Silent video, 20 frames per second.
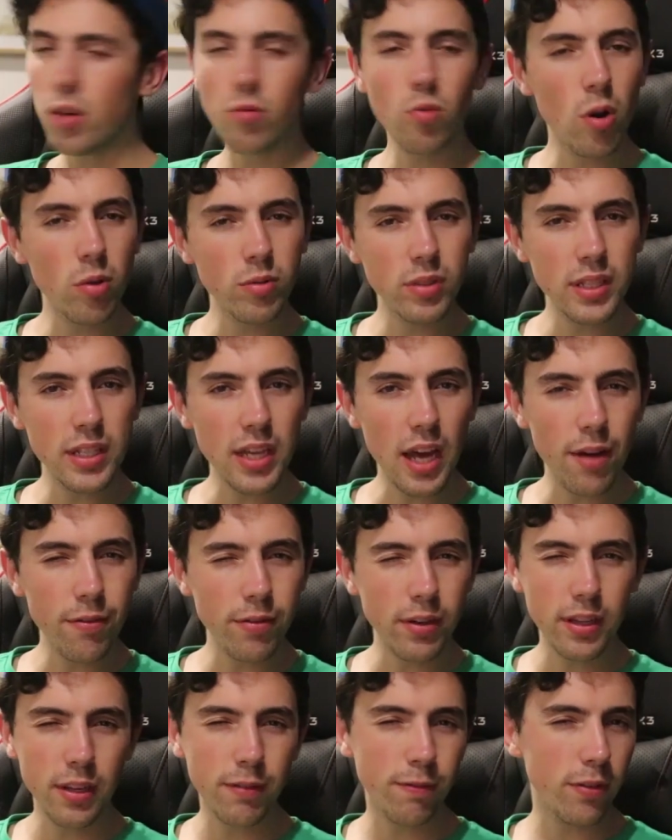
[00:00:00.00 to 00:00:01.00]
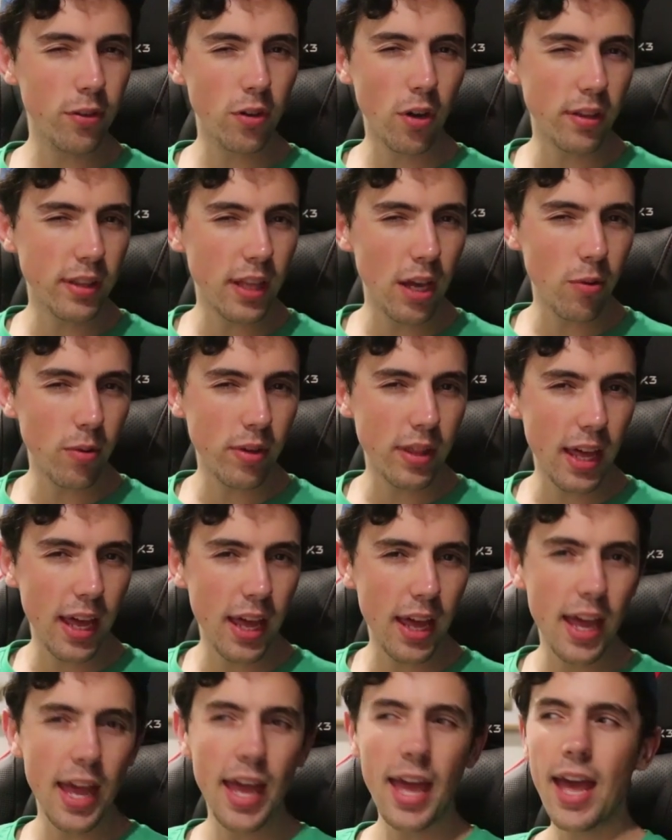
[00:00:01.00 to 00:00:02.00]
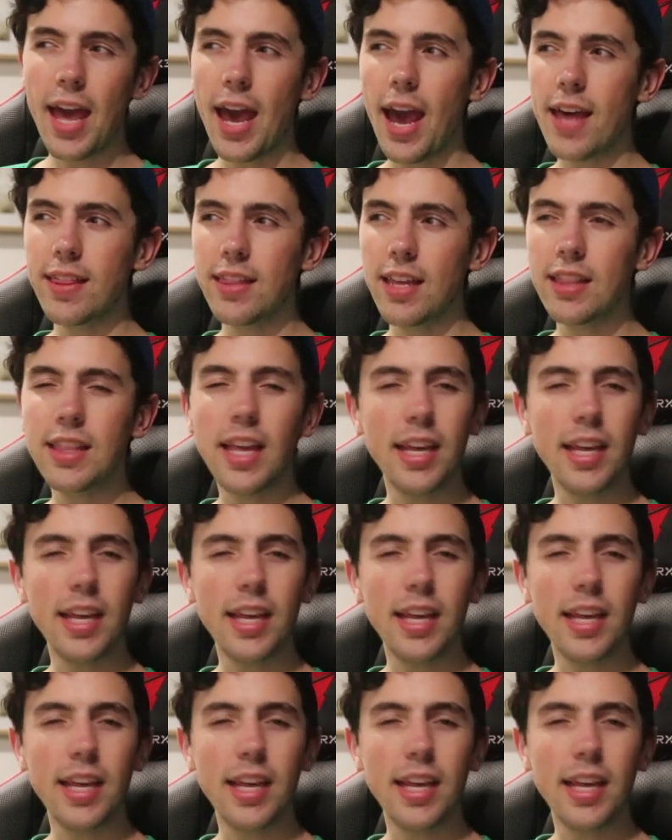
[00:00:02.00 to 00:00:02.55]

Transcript: rolls in the oven and then forgot they were there, and then